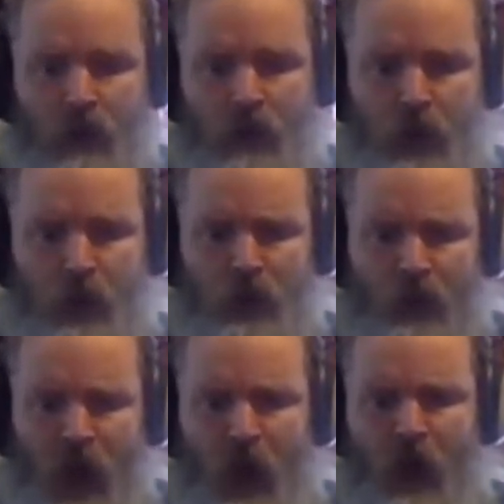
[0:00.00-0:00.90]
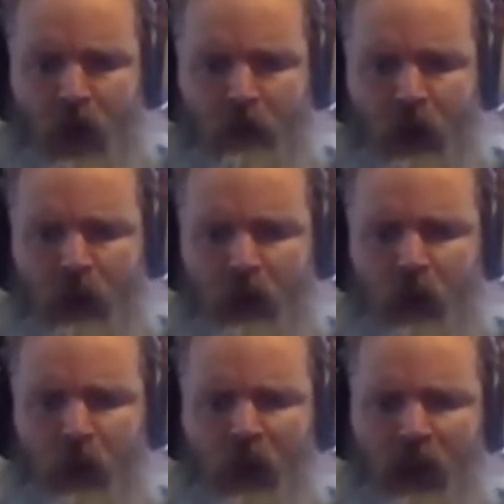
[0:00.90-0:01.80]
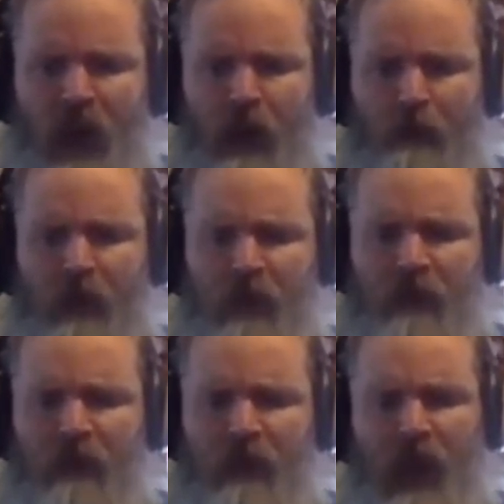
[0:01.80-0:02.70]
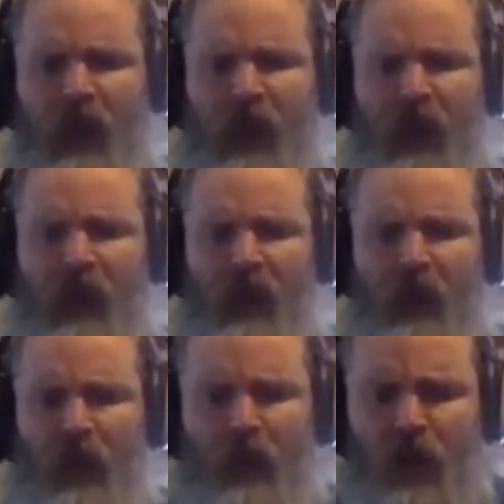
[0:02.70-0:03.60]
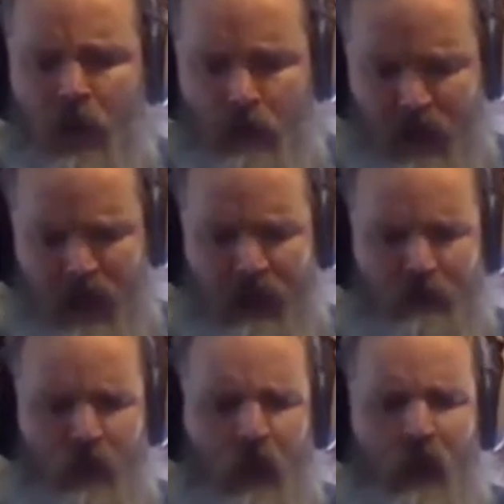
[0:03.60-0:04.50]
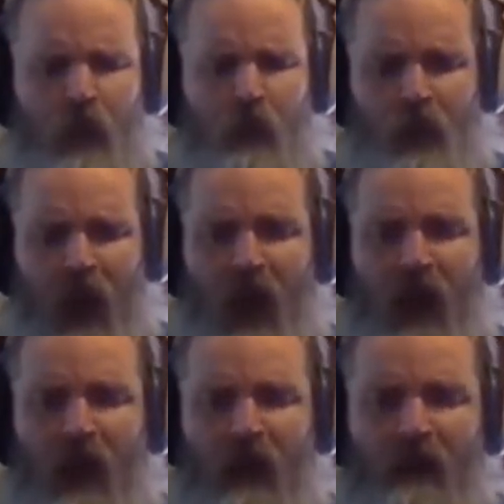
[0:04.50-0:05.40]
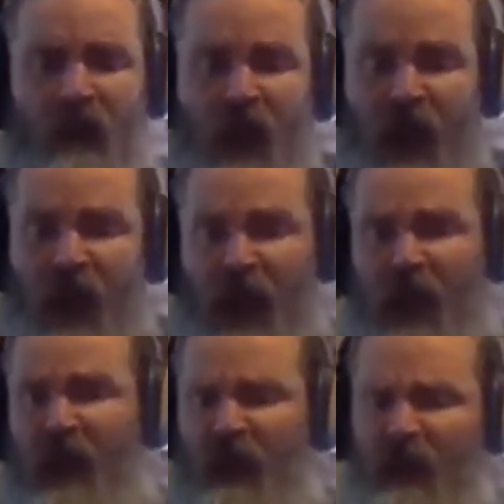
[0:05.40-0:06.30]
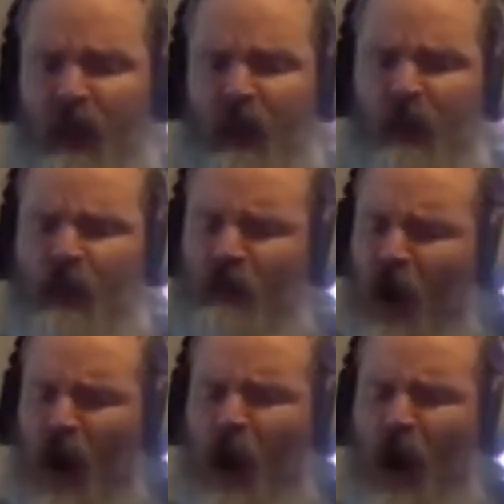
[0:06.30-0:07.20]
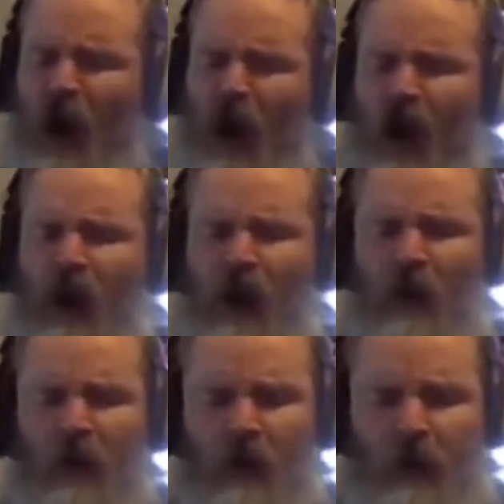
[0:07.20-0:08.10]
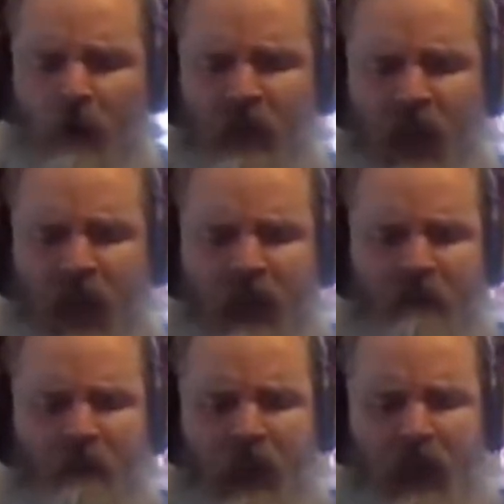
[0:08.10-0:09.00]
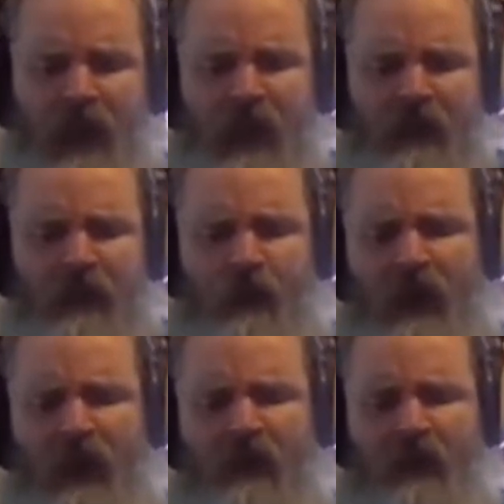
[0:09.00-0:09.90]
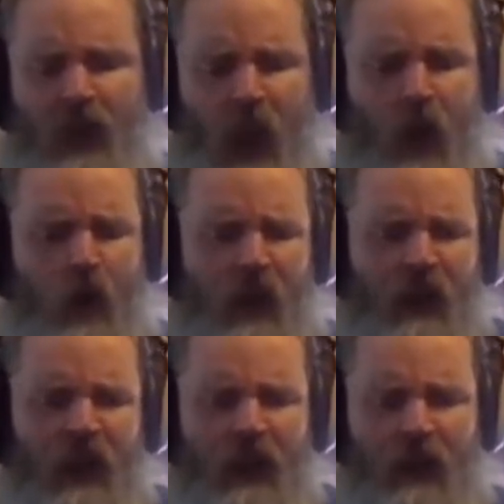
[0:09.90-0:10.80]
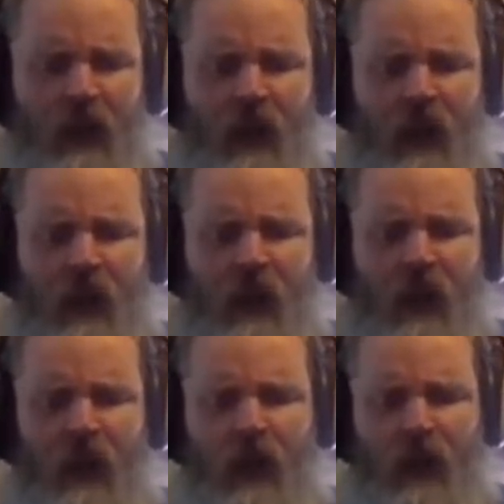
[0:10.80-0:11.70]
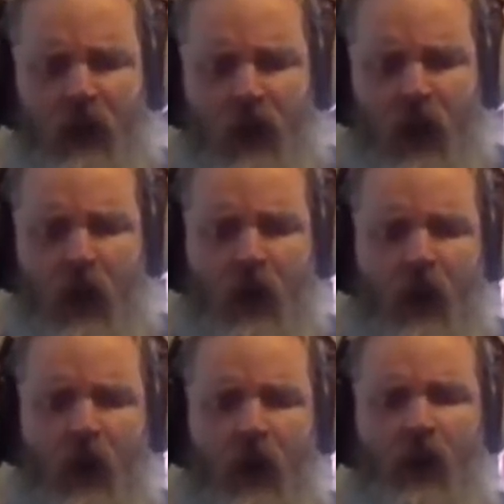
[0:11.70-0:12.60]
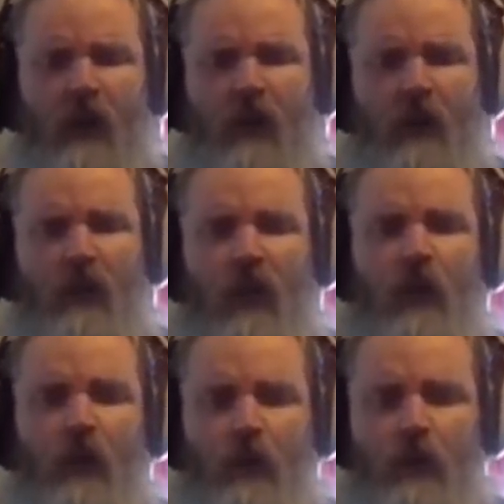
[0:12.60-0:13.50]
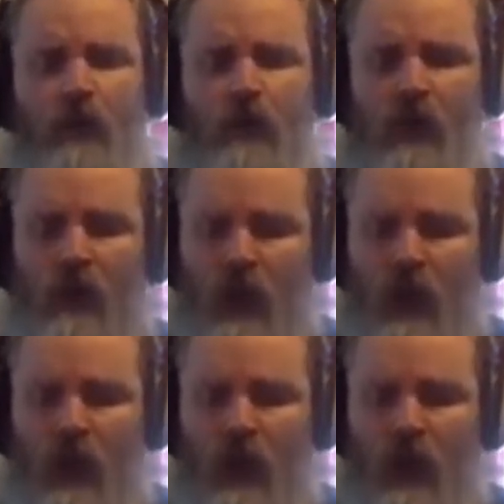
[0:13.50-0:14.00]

Do you have a clue what happens now? Memes will rise, haters fall, yet flex with no one at all, all alone